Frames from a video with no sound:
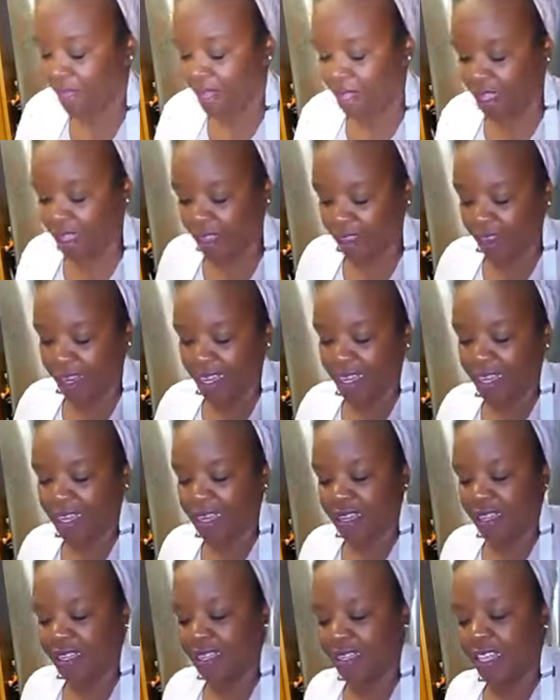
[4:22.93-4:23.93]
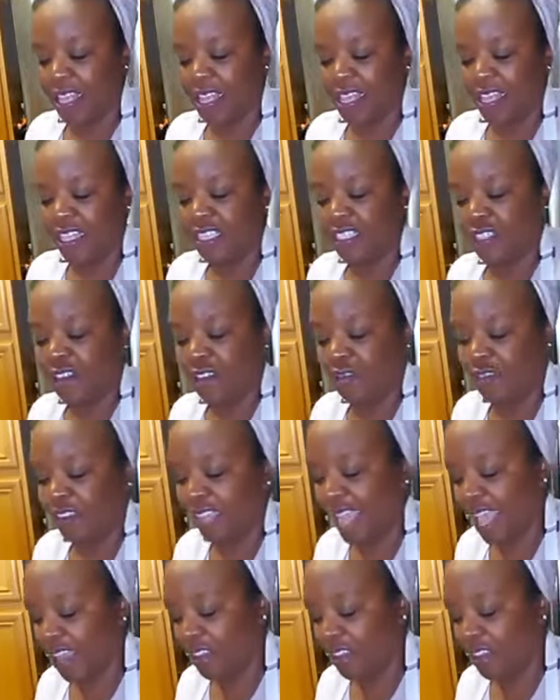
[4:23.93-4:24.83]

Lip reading: All right. So don't forget,